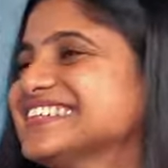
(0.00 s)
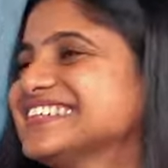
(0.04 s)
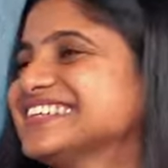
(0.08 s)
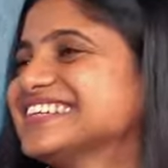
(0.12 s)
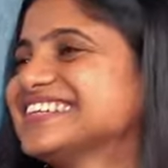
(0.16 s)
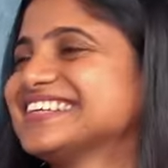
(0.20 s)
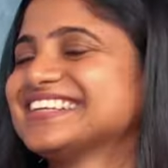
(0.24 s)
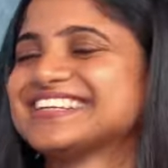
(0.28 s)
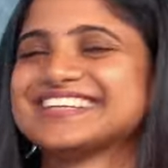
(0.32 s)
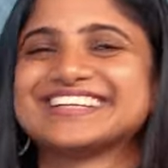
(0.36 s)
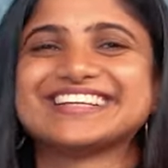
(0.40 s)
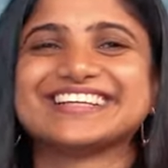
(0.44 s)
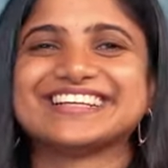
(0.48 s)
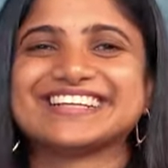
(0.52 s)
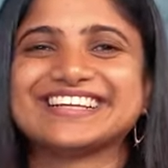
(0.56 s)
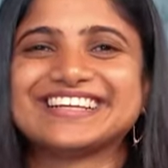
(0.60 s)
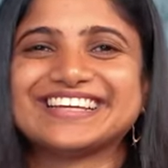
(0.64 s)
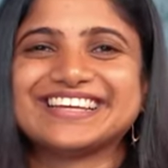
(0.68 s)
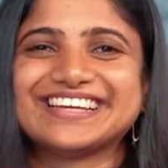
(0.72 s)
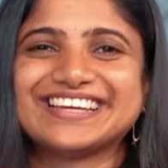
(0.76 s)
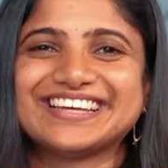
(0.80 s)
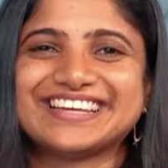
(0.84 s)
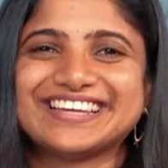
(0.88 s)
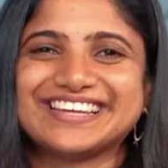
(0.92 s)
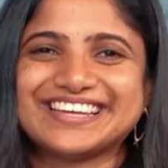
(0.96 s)
All right,
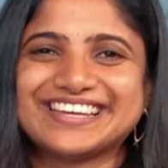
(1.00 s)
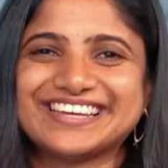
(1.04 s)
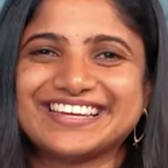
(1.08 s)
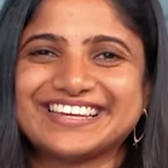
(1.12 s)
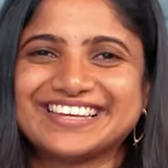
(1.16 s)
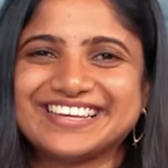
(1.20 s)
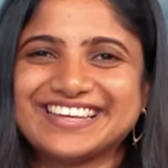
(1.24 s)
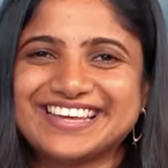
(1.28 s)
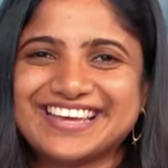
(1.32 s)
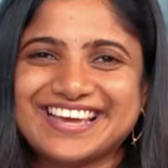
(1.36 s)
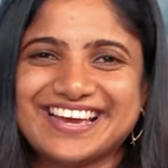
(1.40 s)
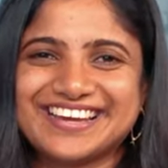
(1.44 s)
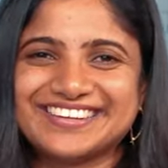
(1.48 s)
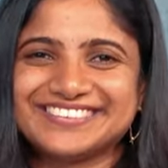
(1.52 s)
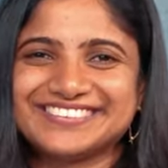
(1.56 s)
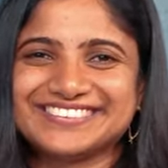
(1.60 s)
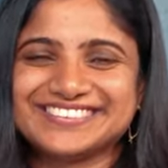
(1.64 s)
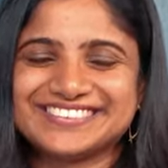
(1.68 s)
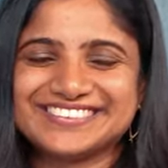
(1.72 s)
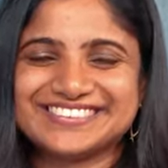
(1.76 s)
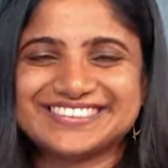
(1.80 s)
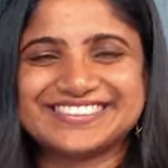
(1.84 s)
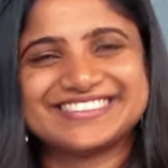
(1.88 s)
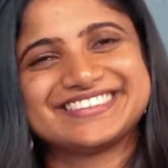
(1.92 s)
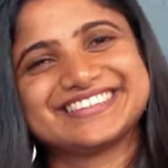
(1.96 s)
there you have it,
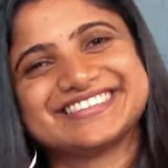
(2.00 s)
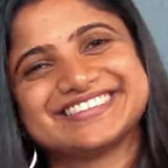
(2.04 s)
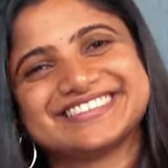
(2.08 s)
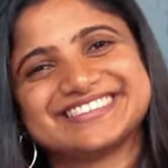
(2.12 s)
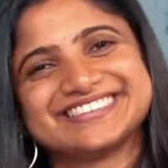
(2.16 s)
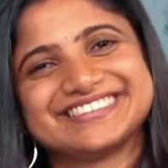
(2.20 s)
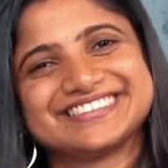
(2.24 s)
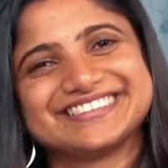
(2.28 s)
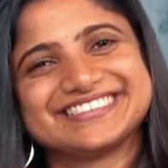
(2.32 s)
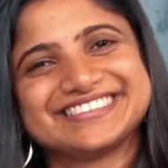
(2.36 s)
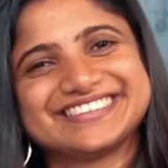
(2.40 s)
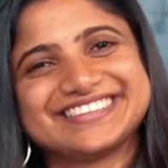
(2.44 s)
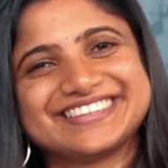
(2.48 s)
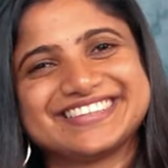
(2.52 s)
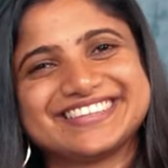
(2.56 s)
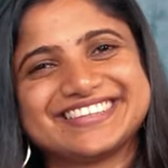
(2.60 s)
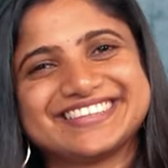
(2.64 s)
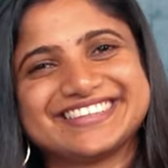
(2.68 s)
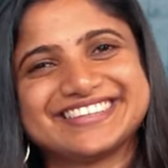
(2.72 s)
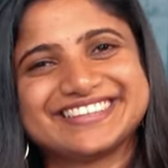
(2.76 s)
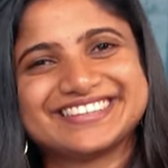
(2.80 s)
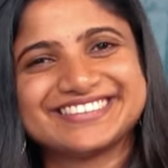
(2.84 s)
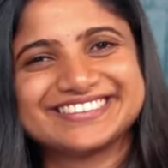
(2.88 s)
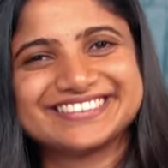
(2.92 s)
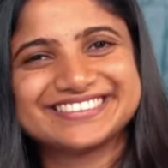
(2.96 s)
ladies yeah. and gentlemen. That
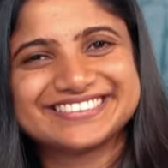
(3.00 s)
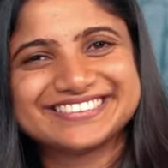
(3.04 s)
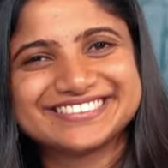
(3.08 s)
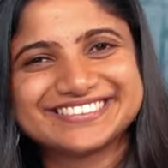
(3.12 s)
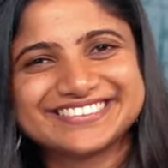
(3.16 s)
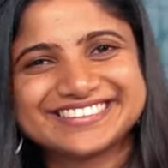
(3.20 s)
has been our